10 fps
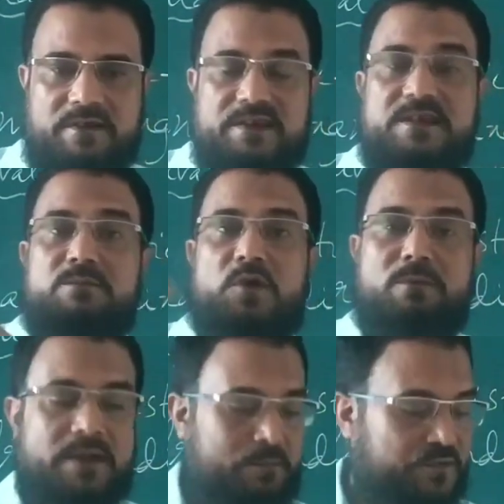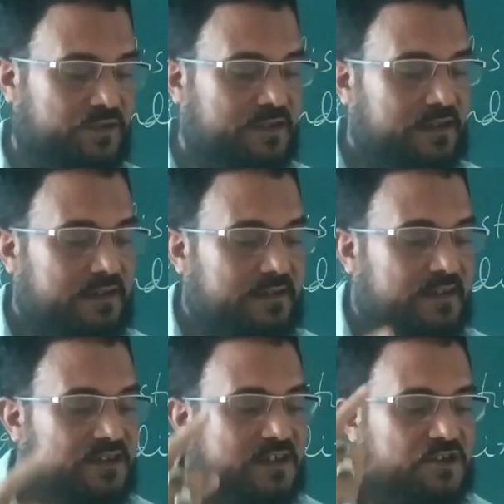facing problems,
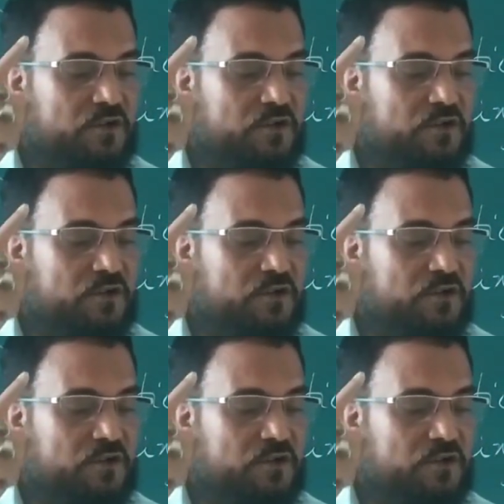this does